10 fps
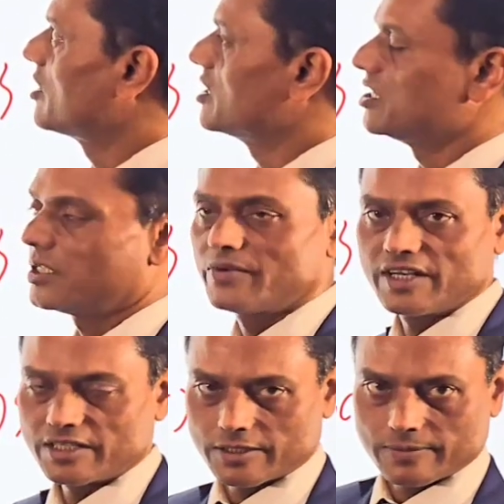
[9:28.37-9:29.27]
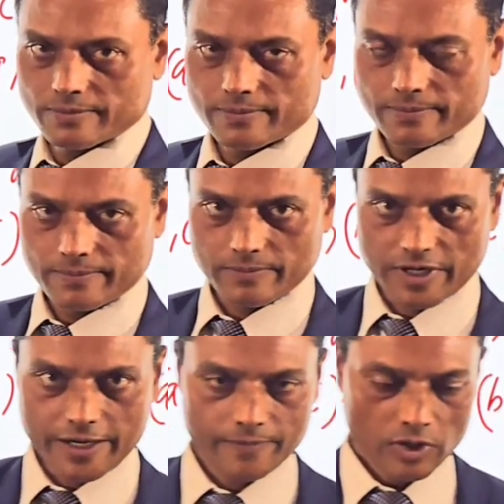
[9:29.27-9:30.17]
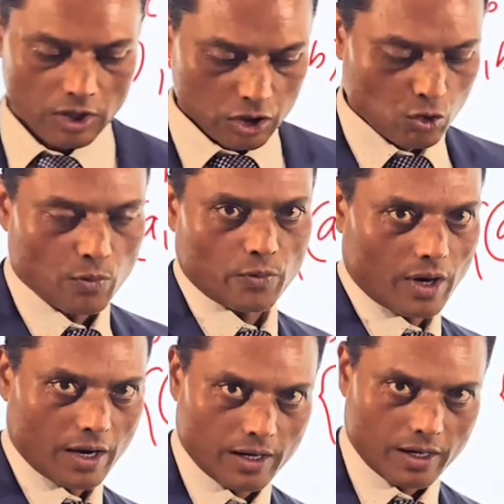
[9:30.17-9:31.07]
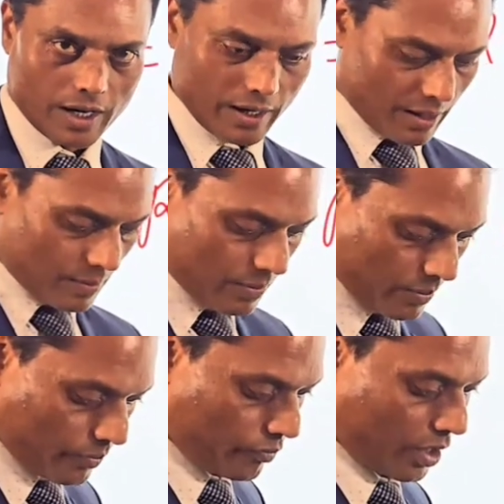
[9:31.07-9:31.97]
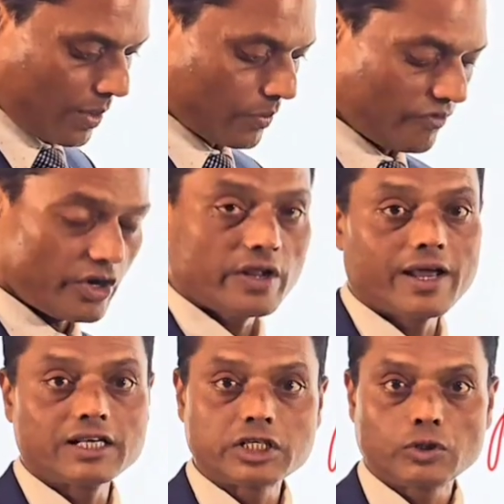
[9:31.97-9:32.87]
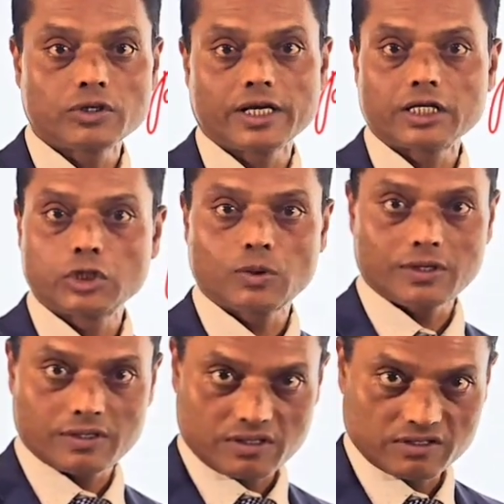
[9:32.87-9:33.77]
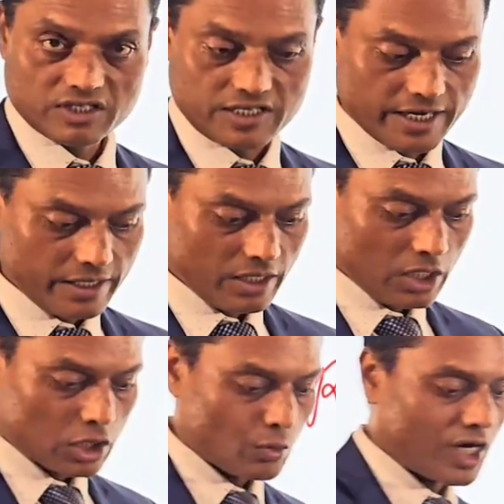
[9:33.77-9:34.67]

transitive relation, right? So I'm very assured that you are understanding. So